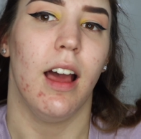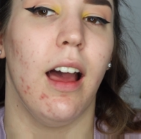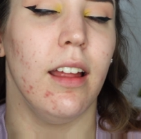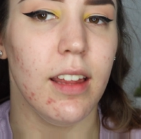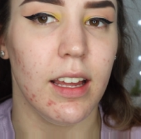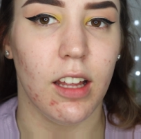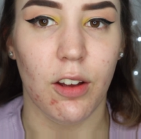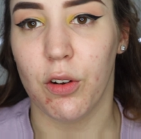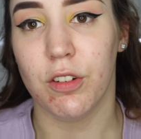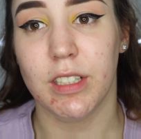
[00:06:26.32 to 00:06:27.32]
And then
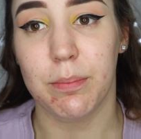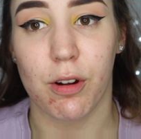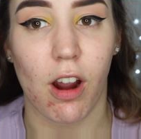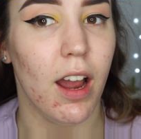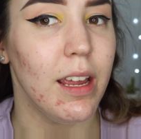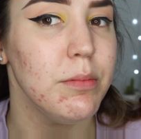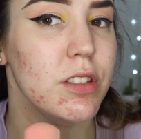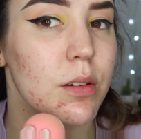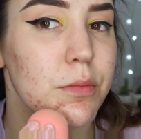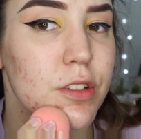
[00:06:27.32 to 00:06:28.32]
I've already primed,
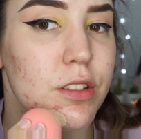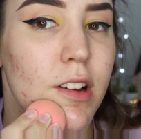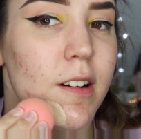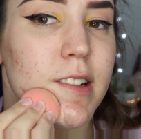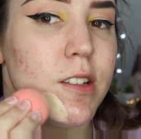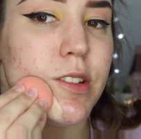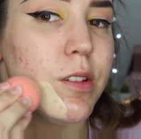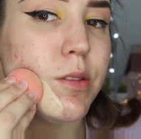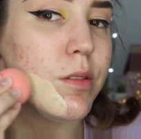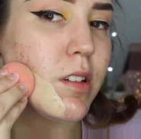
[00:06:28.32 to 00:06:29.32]
so I'm just going
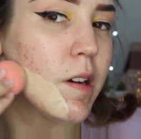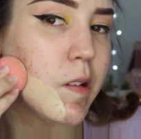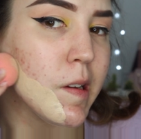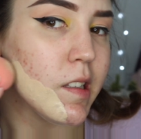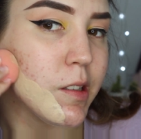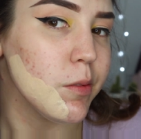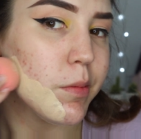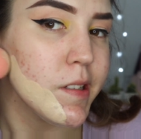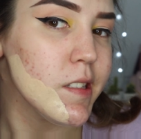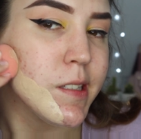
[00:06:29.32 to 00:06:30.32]
to go into
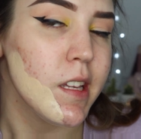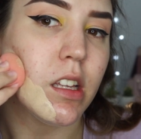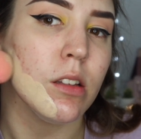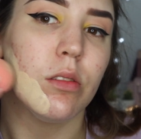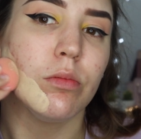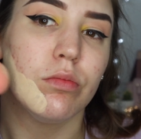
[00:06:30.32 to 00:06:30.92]
my skin.